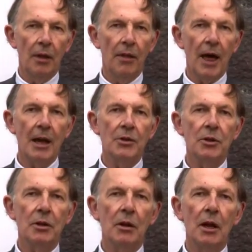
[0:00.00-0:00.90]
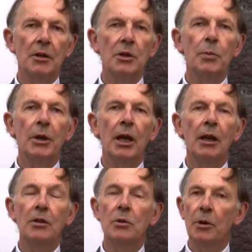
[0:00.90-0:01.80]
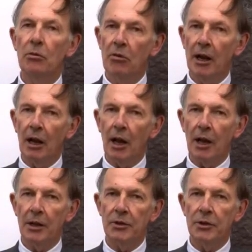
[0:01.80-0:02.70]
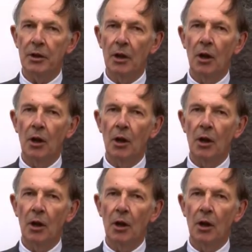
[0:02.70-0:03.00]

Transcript: that it is beginning to be realized